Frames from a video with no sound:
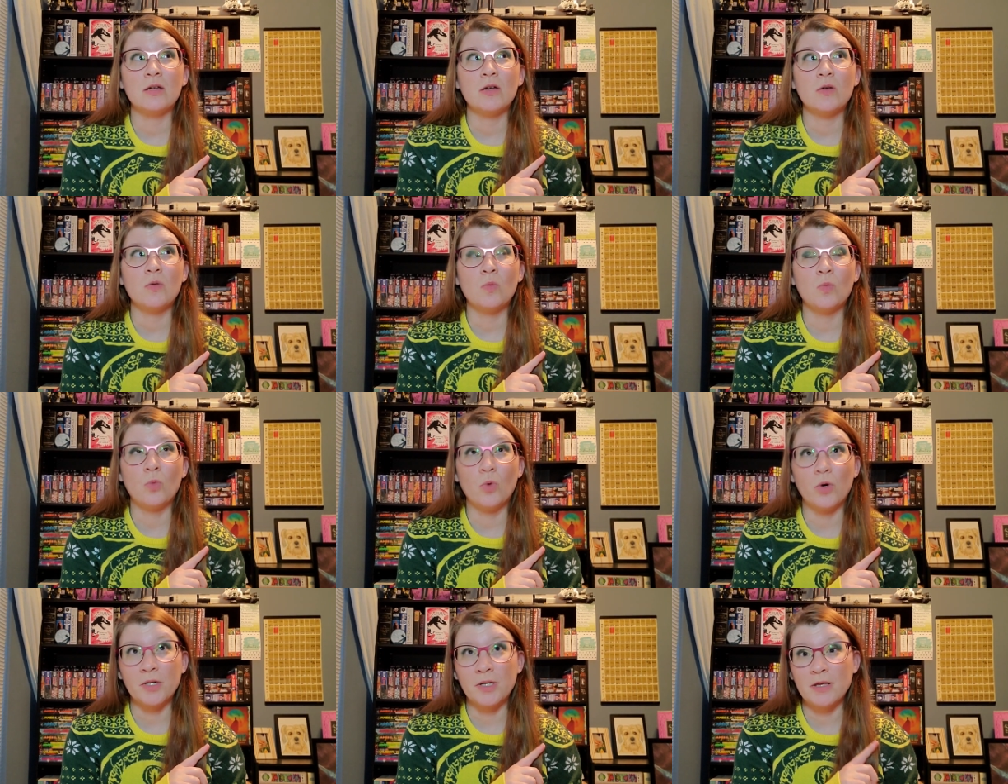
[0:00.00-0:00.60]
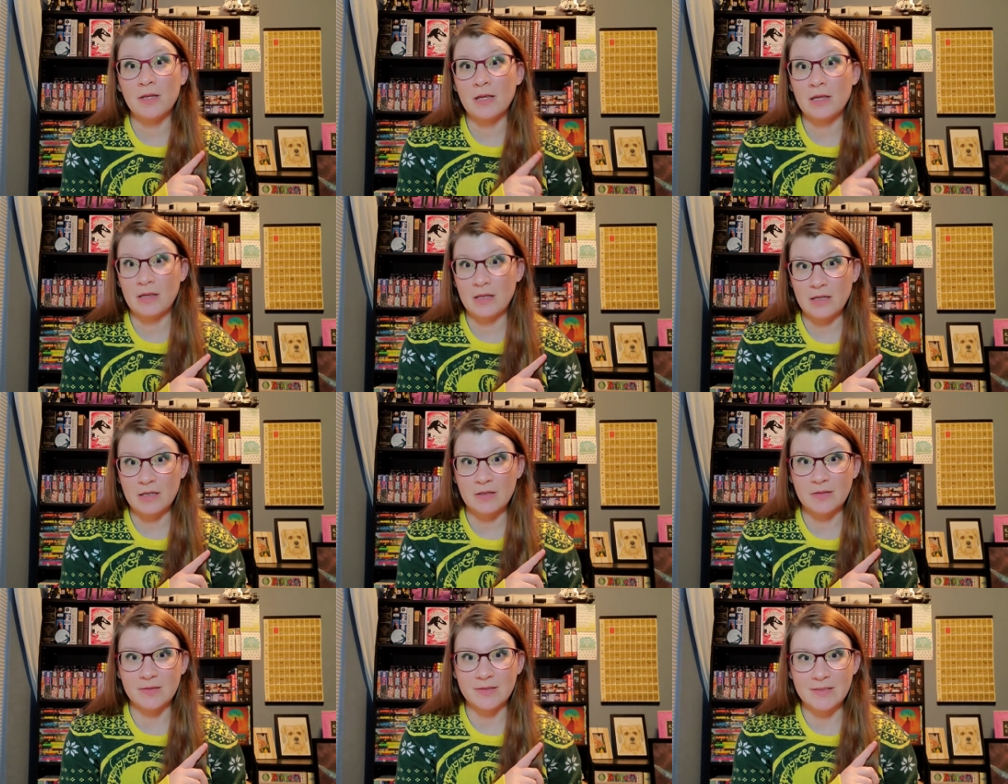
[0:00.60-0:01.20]
one of the
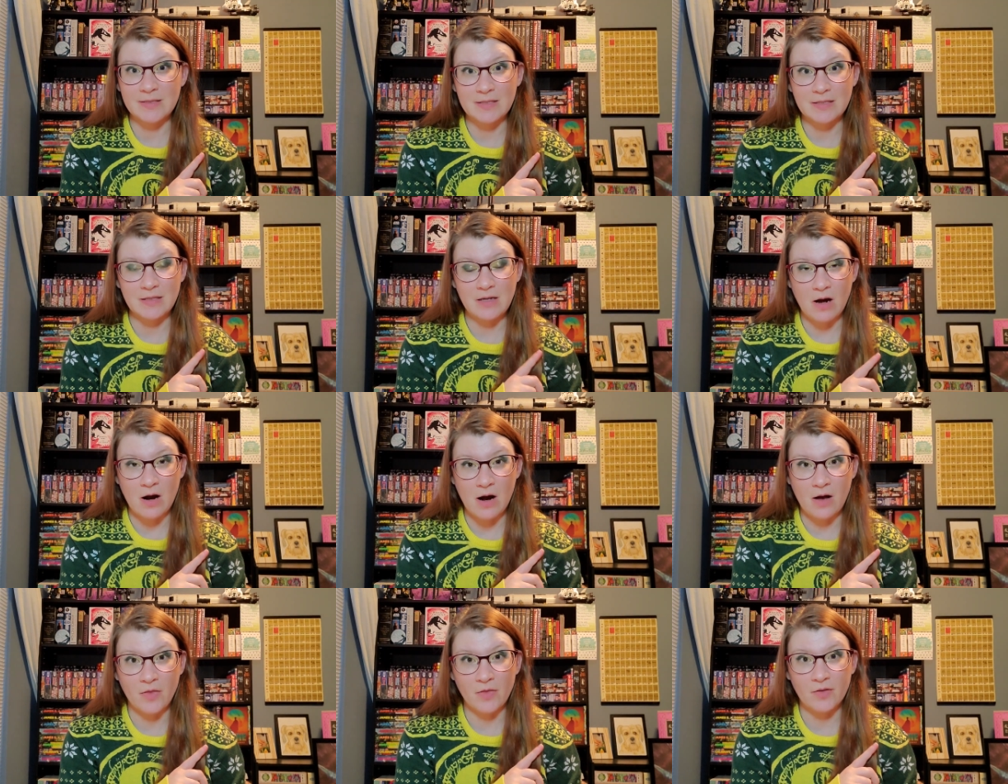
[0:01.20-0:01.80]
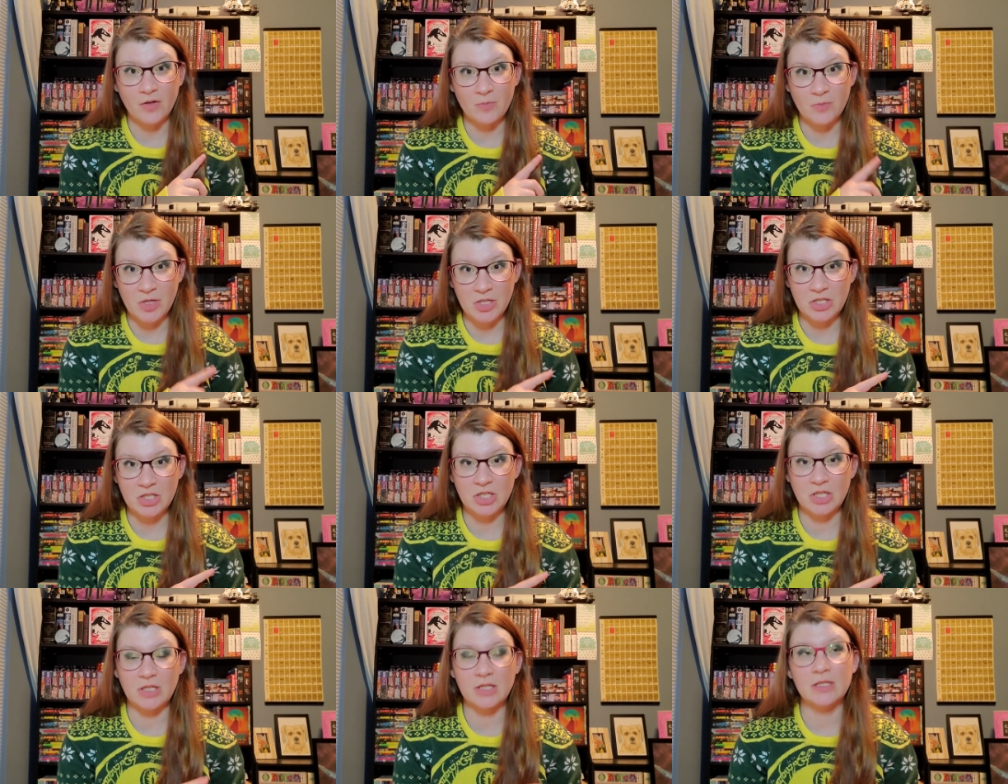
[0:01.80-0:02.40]
things the author
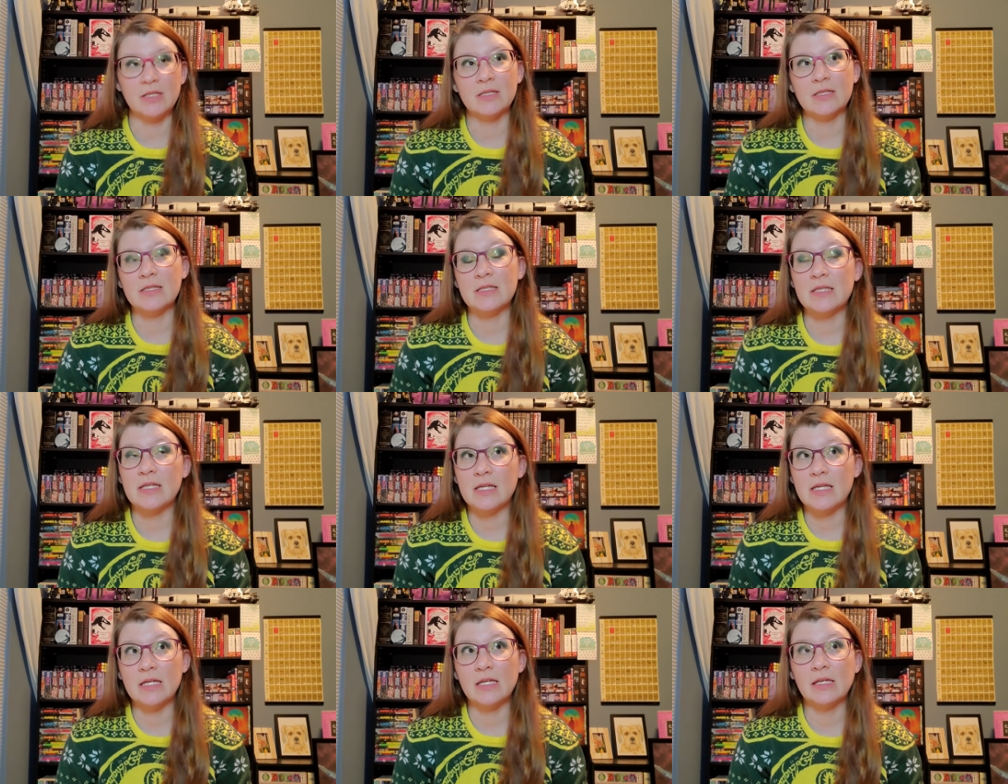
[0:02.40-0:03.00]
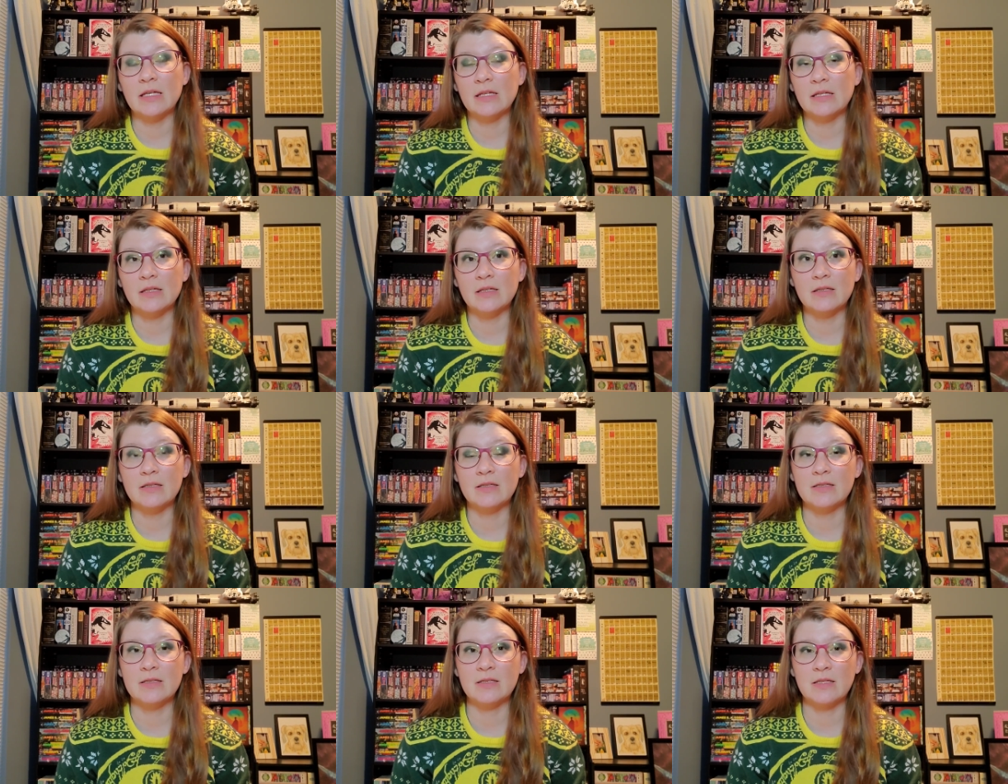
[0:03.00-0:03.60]
mentions
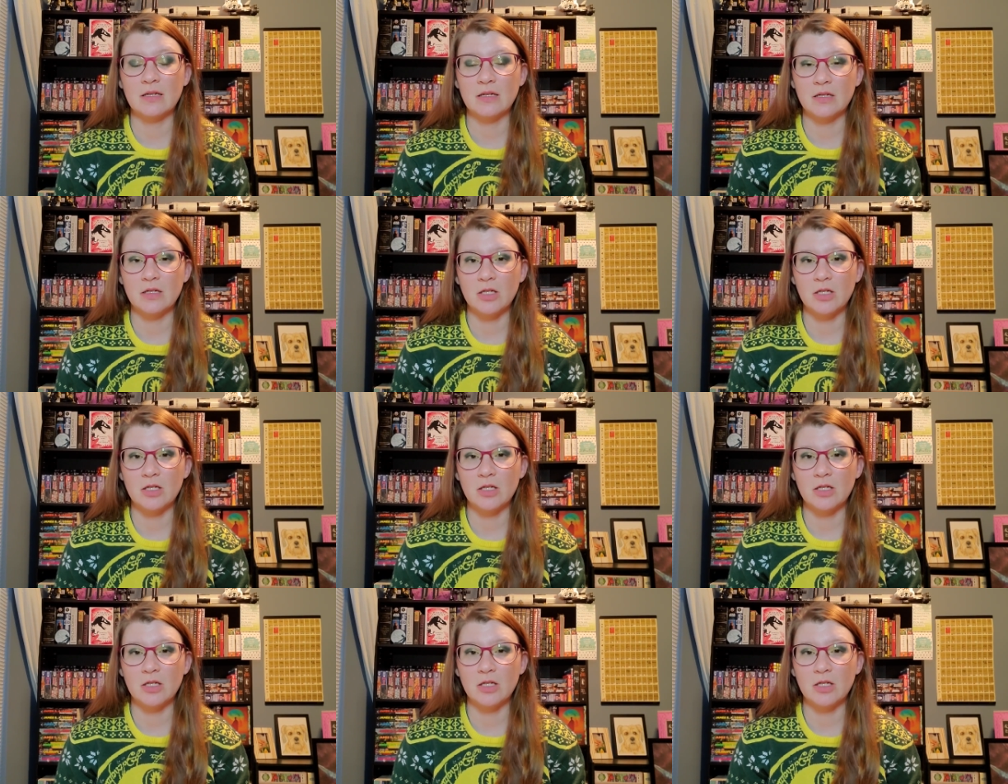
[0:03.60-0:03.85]
is